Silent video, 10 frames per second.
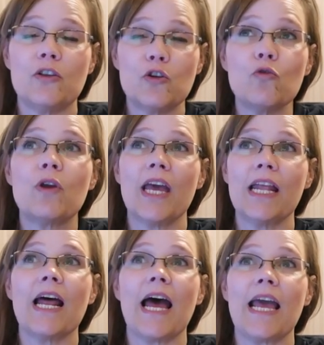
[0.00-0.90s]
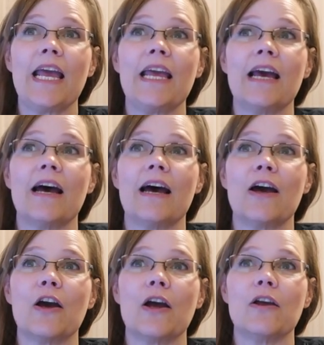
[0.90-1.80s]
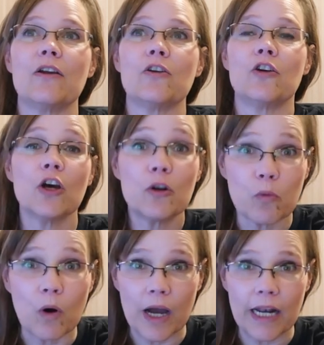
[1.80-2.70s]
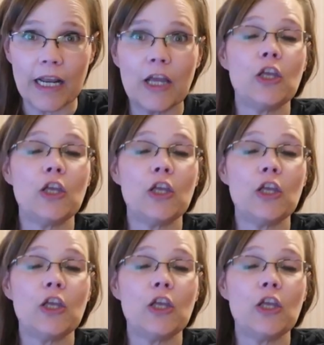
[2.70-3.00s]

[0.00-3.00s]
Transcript: to get a good one,